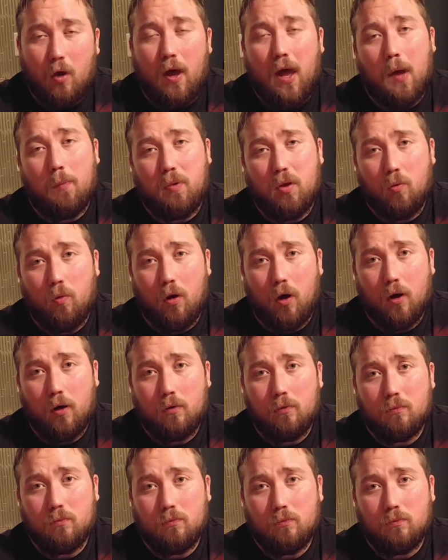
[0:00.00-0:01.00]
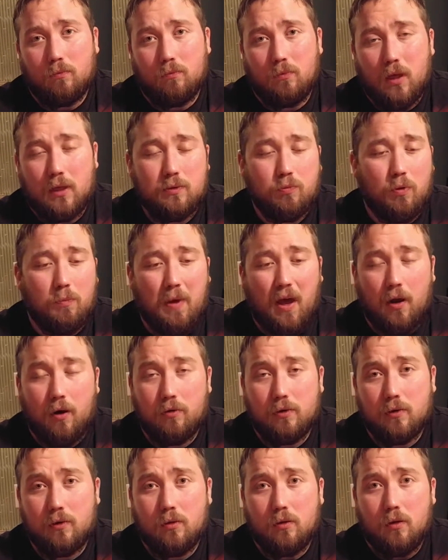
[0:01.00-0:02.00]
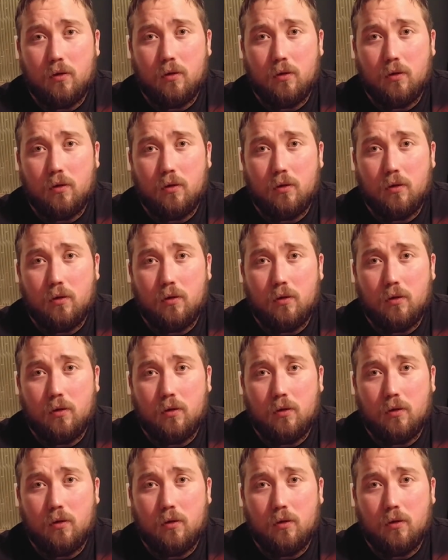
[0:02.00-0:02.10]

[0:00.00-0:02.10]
happy you are. That's what matters.